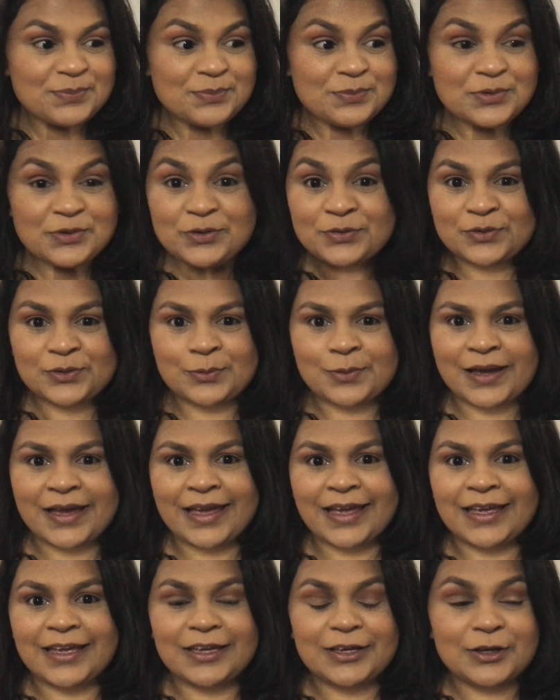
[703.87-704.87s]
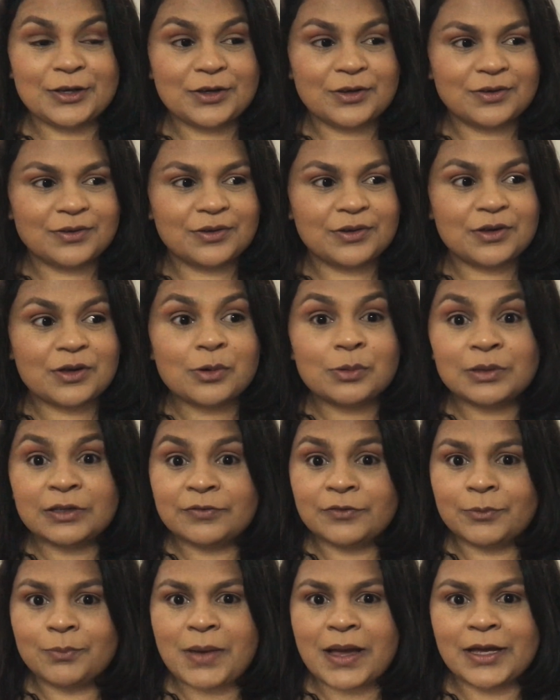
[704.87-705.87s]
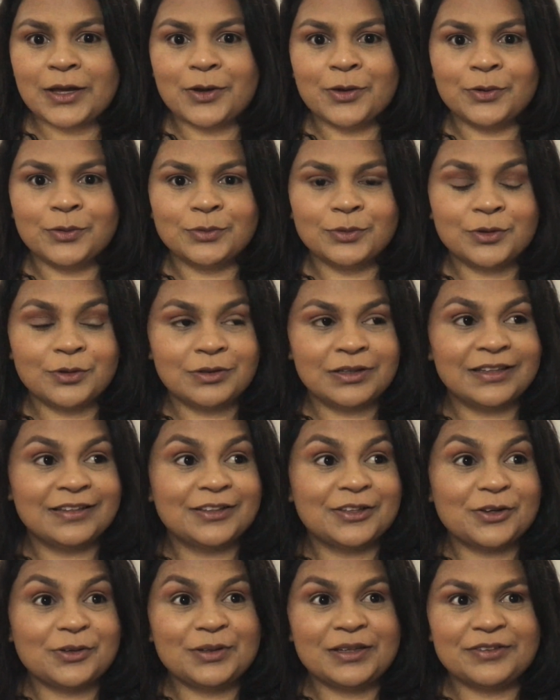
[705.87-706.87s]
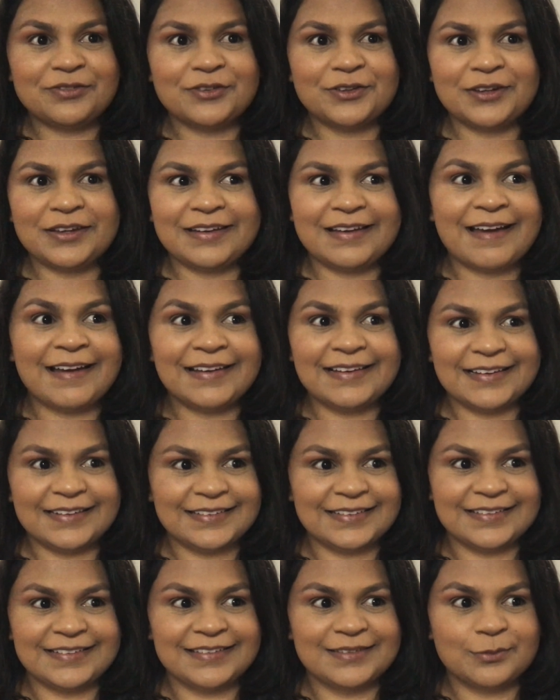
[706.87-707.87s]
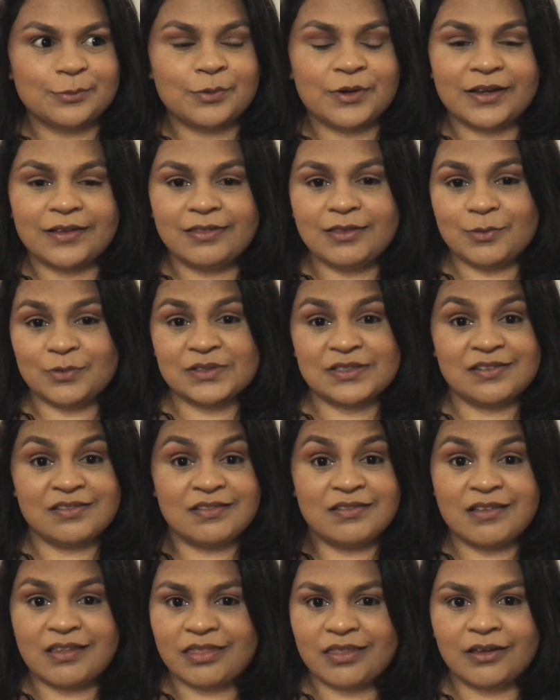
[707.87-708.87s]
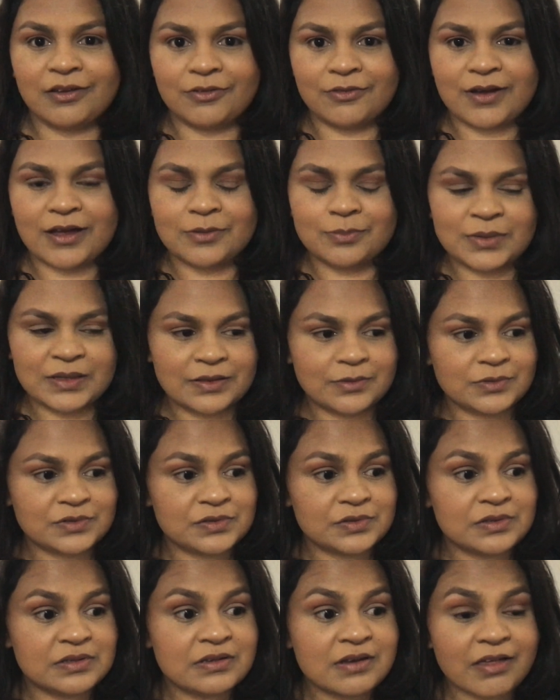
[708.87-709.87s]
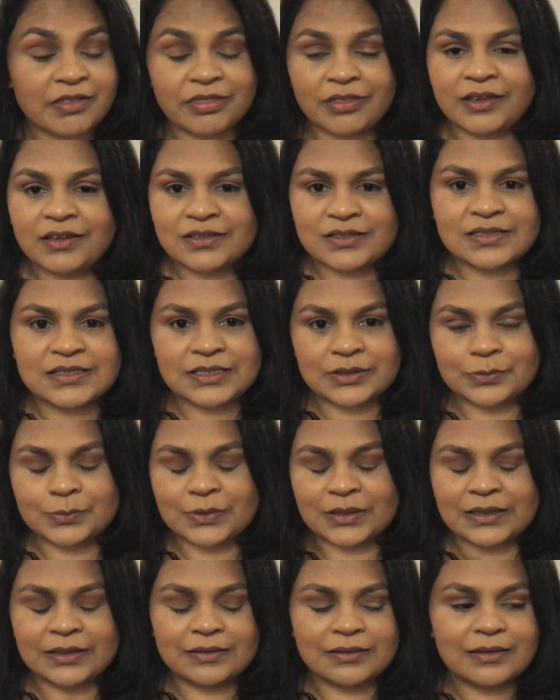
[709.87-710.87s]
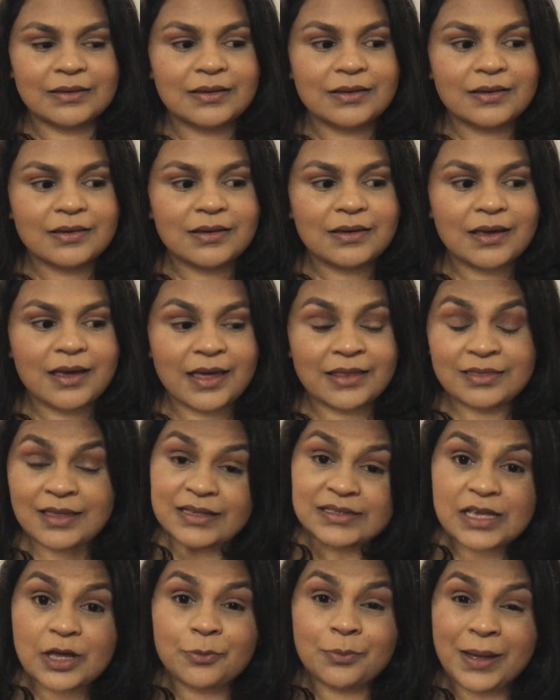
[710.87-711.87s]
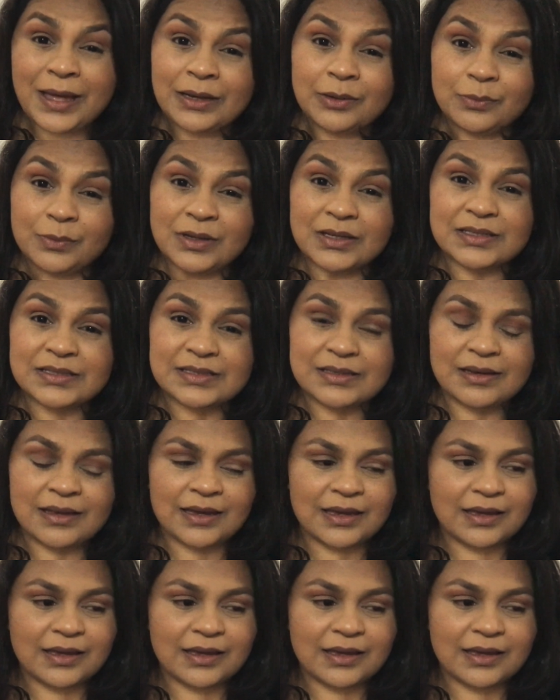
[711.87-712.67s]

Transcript: move away, go live on my own, go live on an island where there was nothing around me, there was nothing to deal with. And that's how bad it was.